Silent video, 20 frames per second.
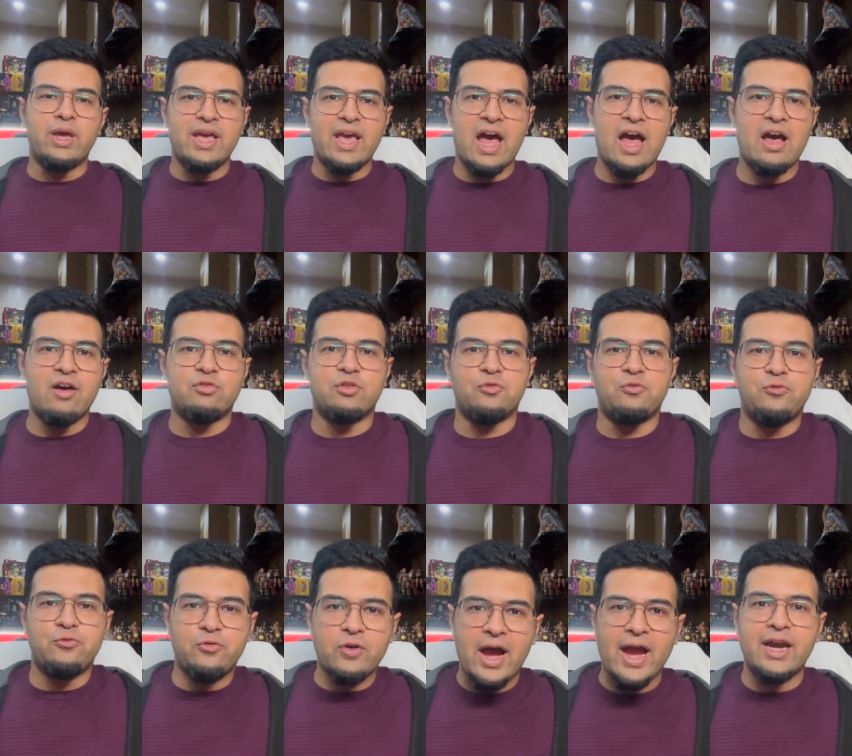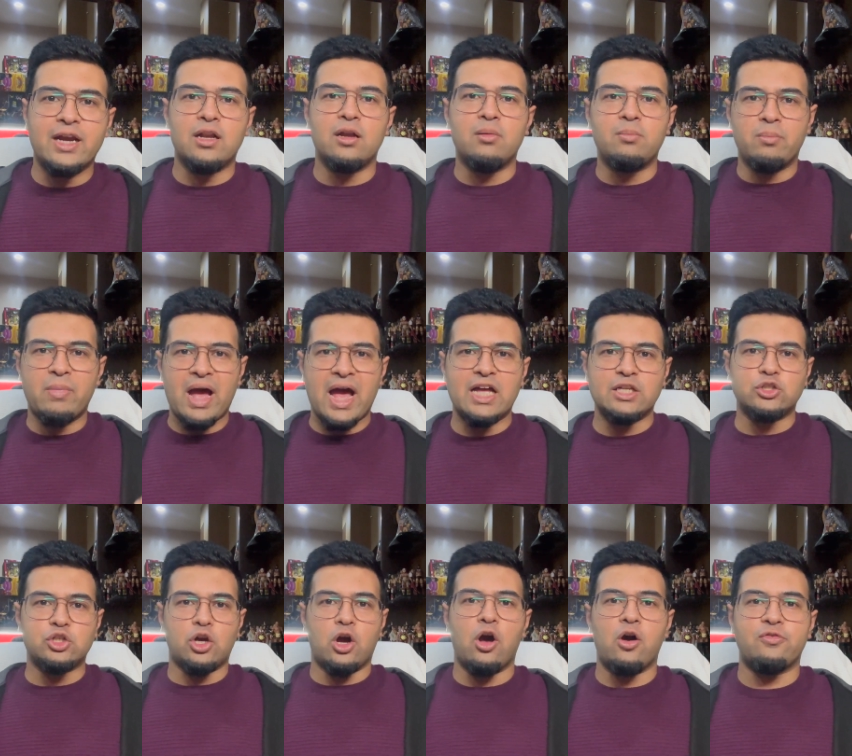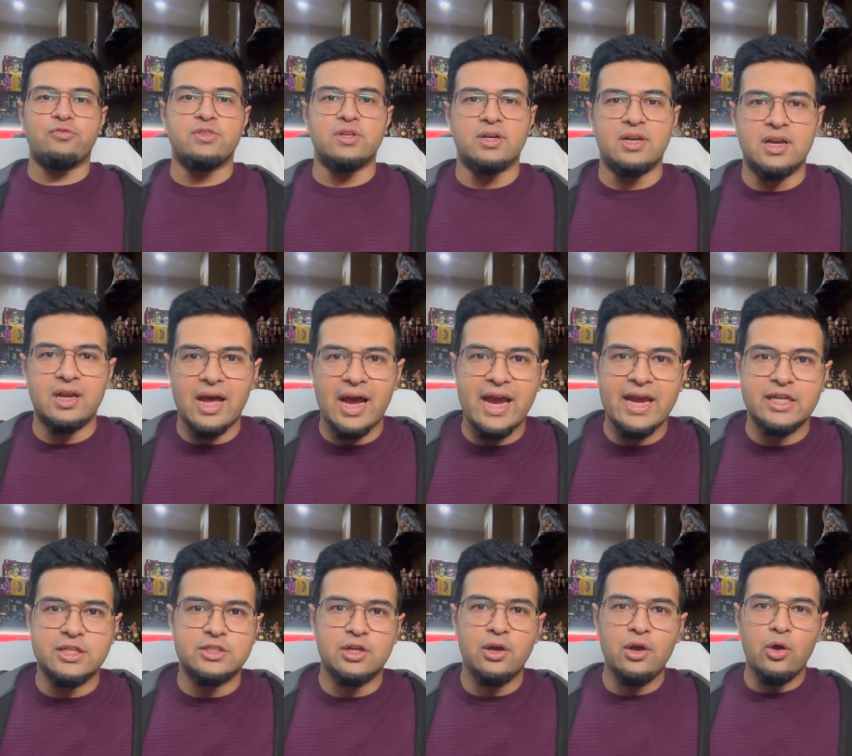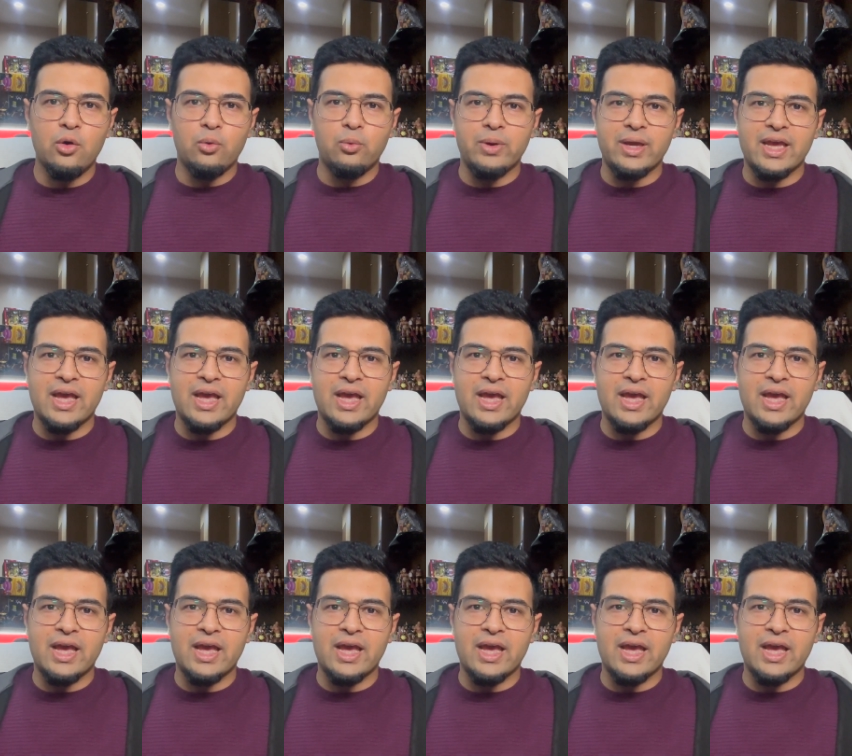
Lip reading: have the final match of the night. We